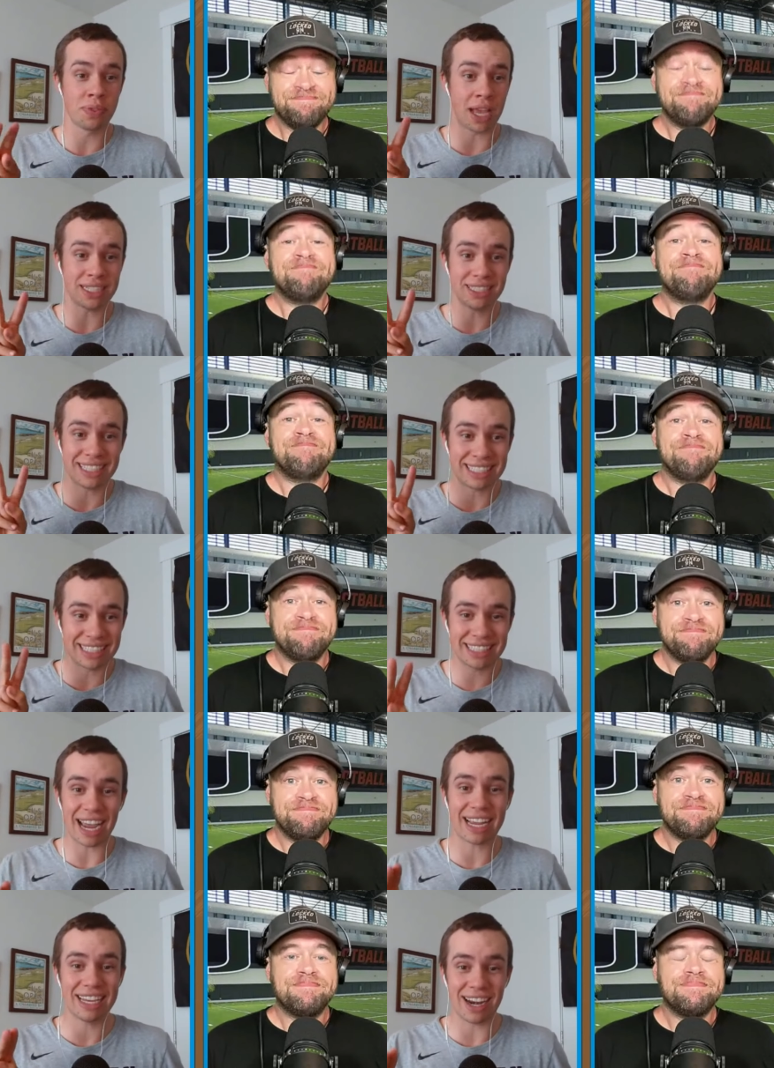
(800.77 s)
Speaker 1: That's the
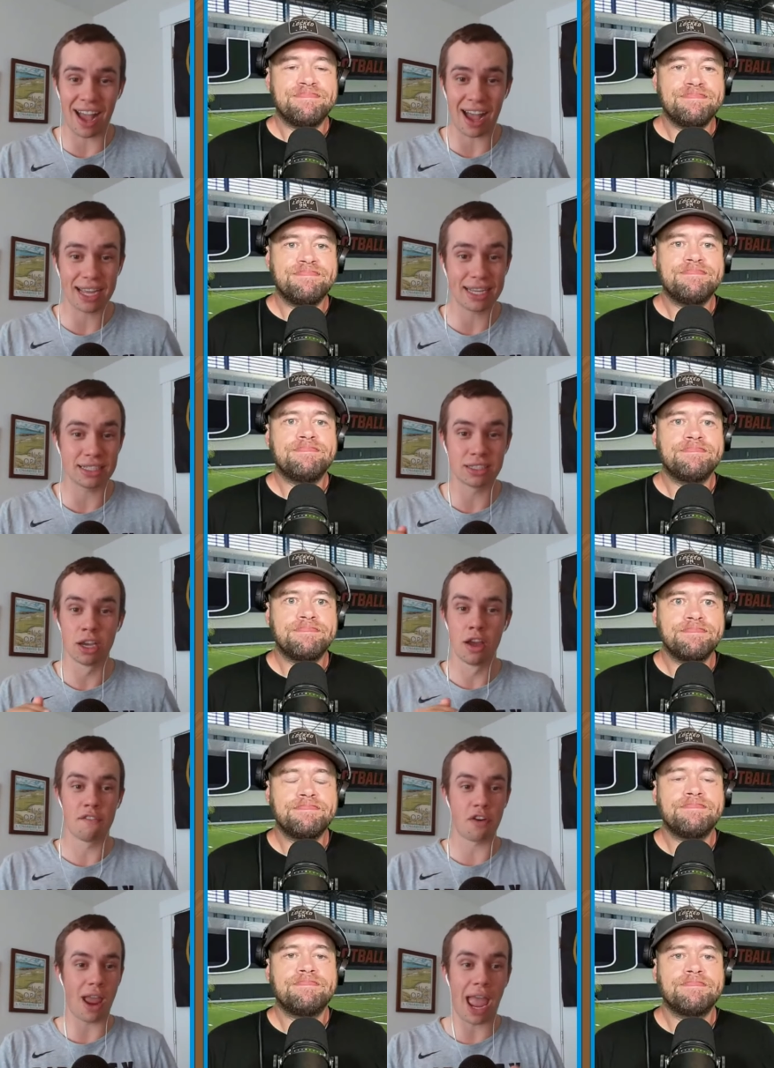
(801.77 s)
second highest
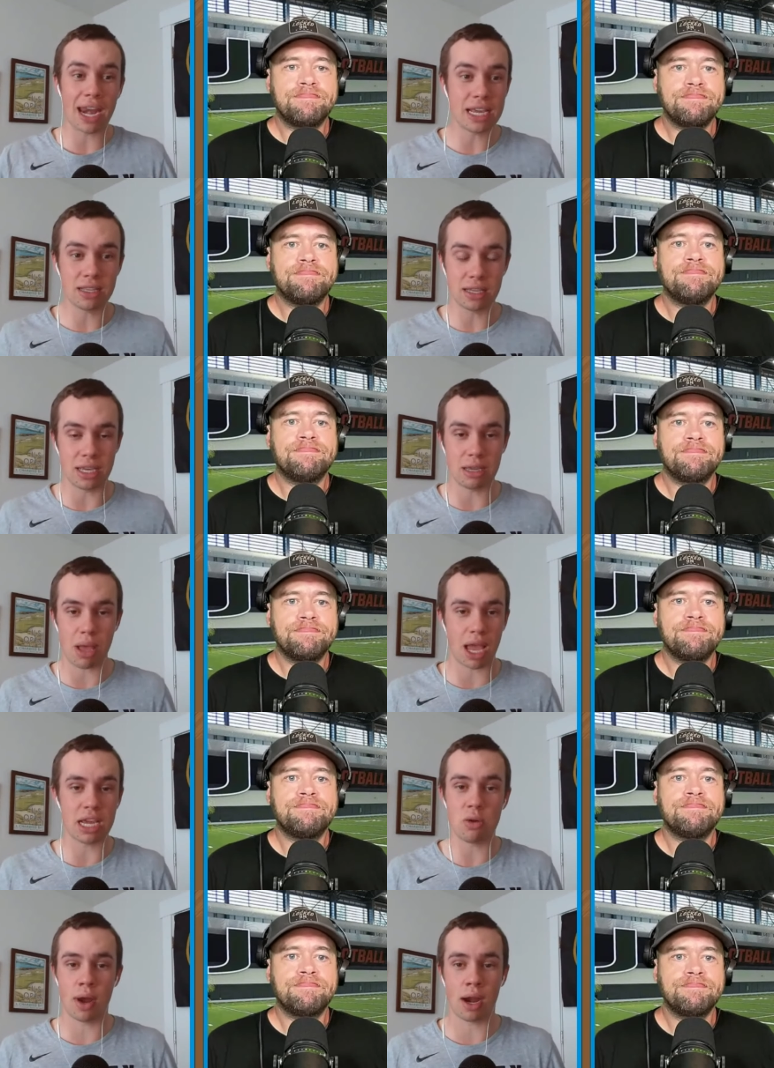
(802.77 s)
for any team
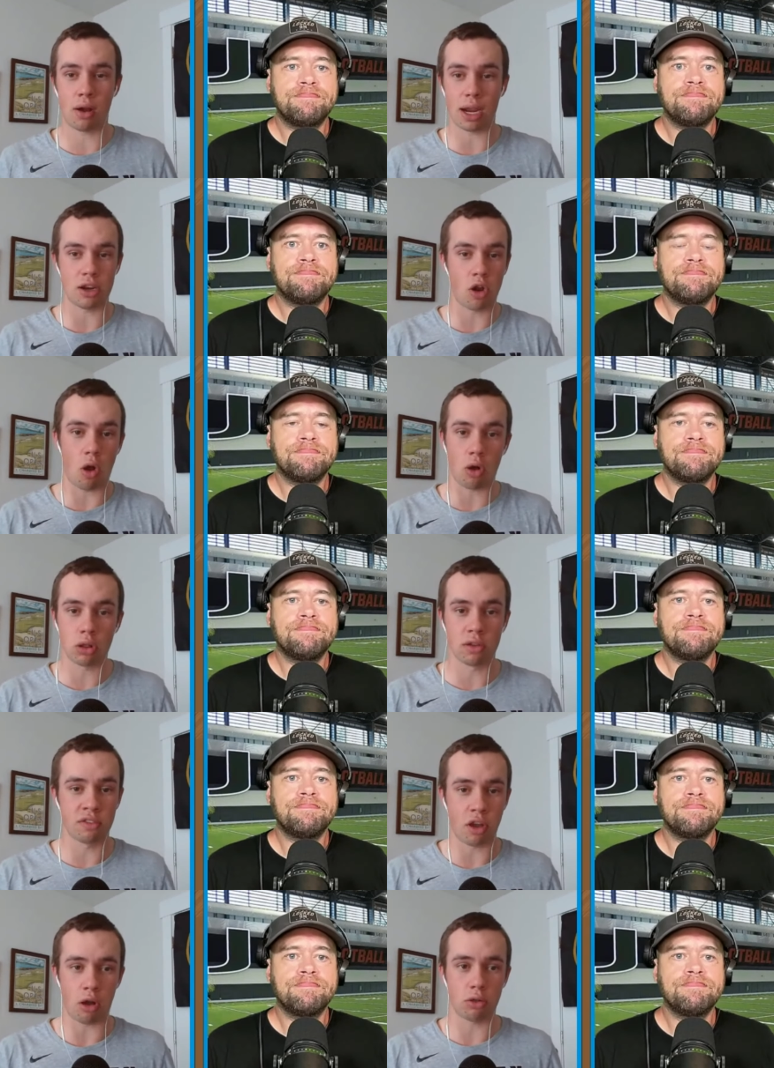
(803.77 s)
anywhere in all
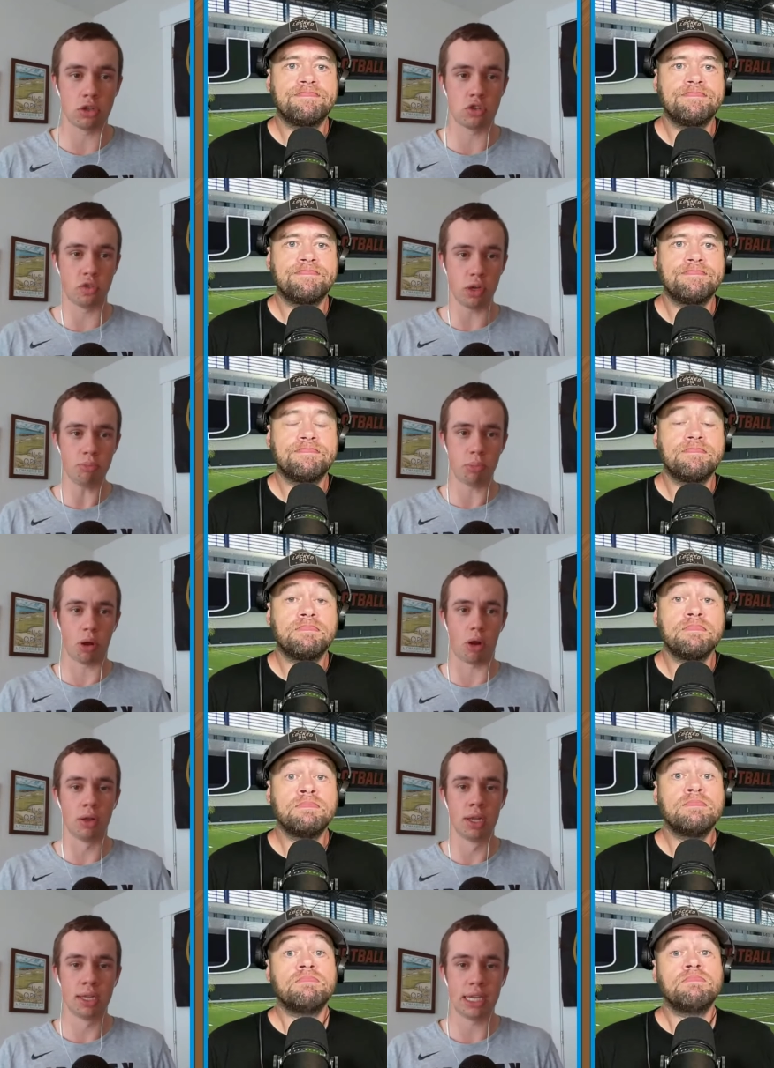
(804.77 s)
of college
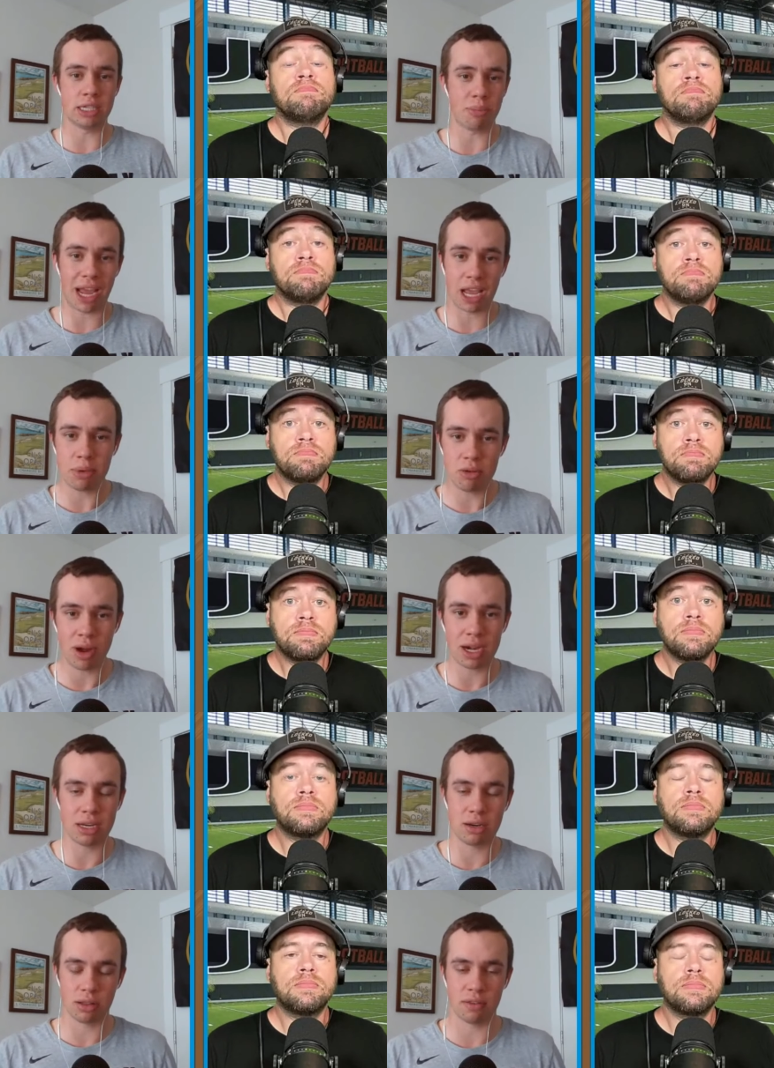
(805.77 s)
football. Is Miami
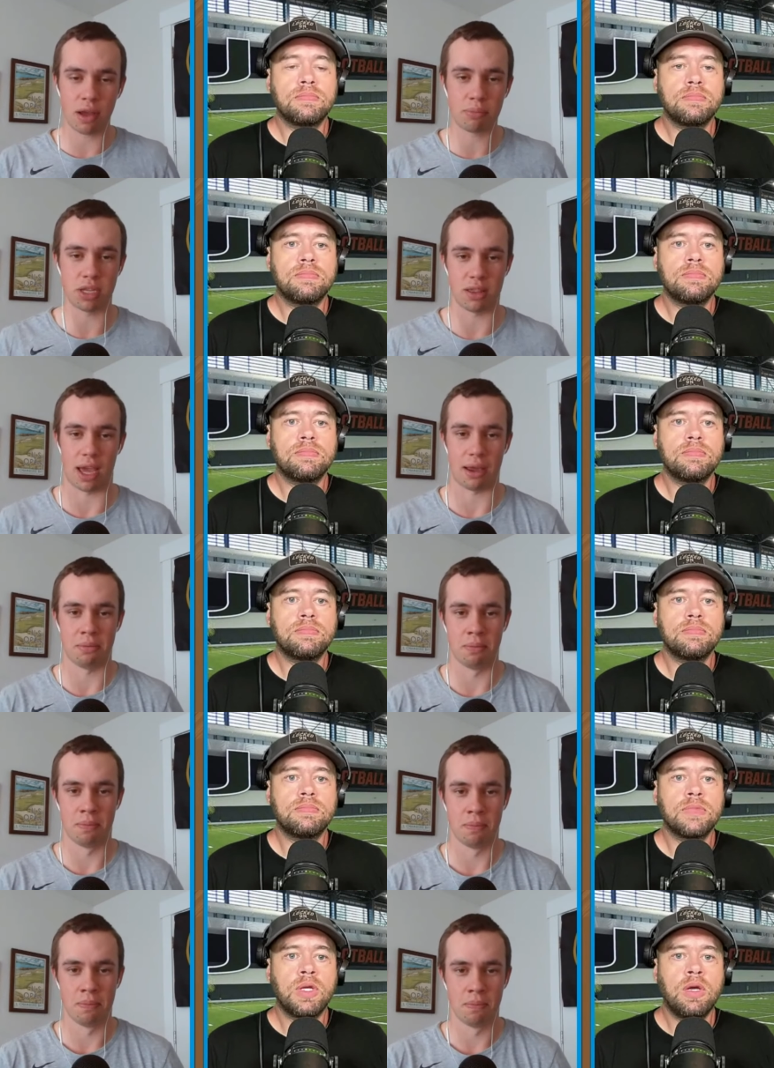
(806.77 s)
Speaker 2: ready to live up to that?
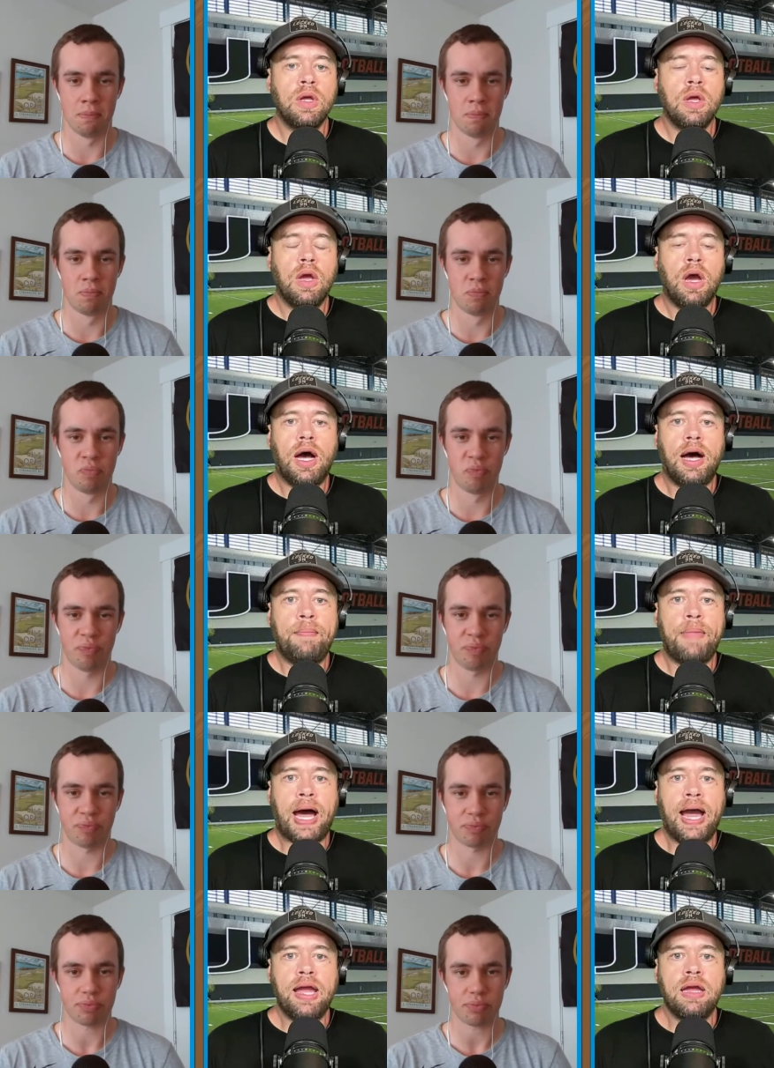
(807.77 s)
Uh,
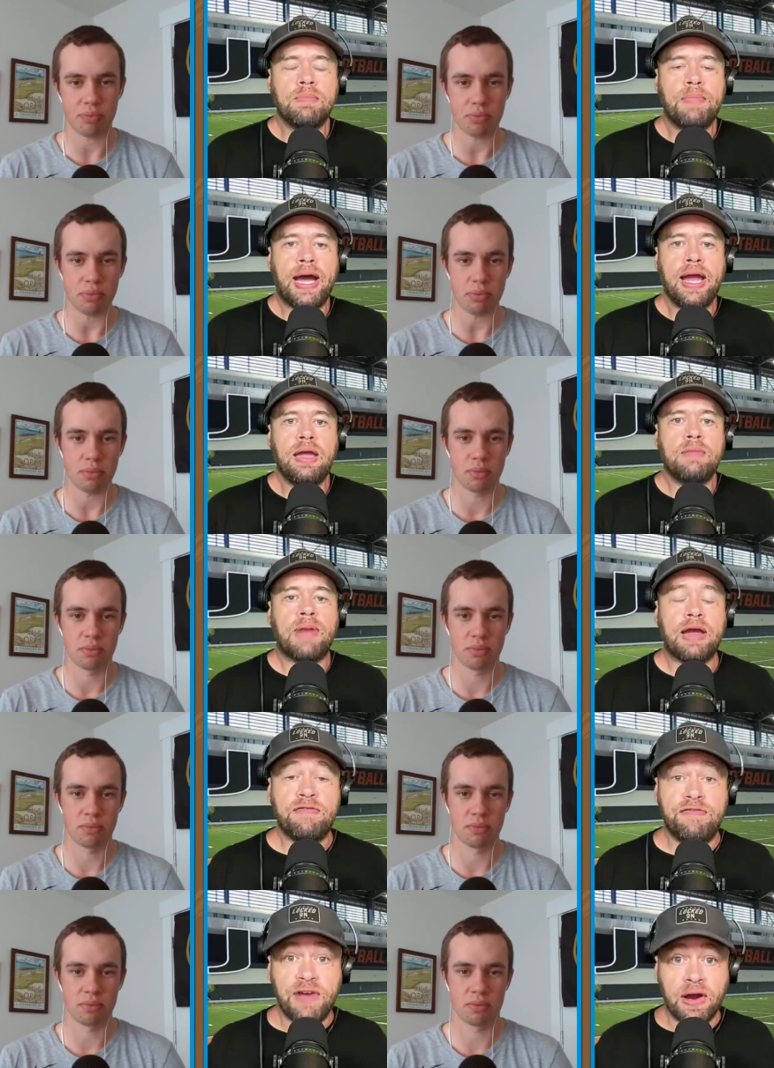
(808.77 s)
I my my
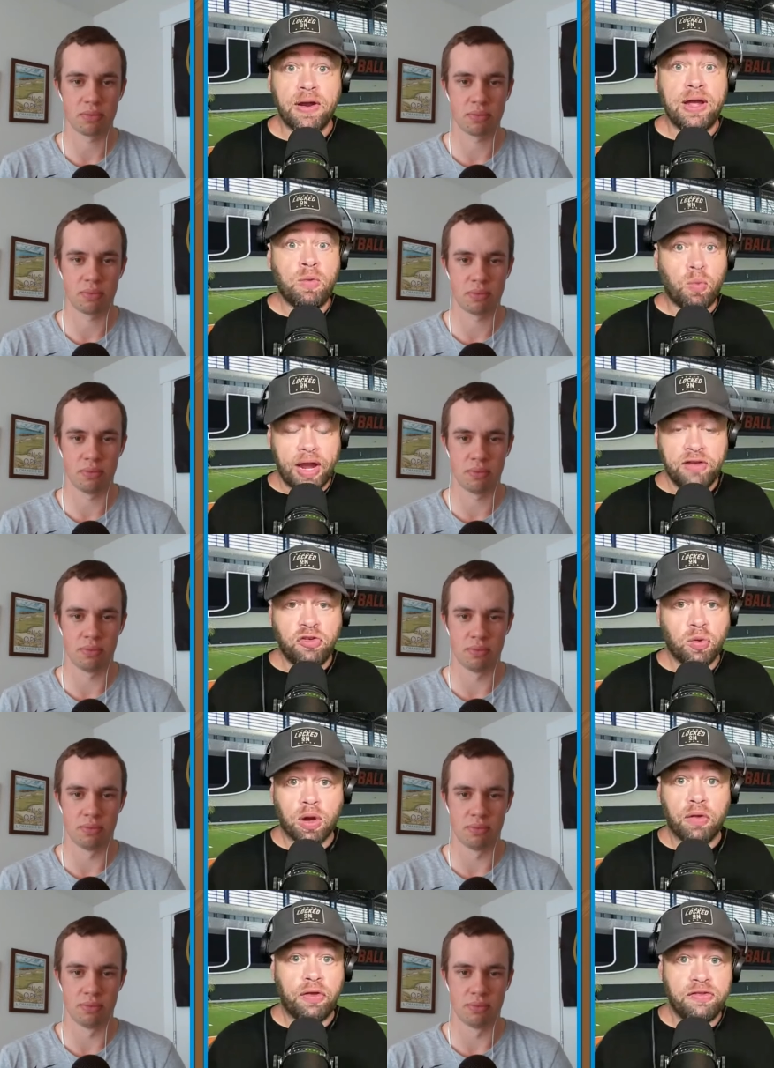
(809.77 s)
very way too early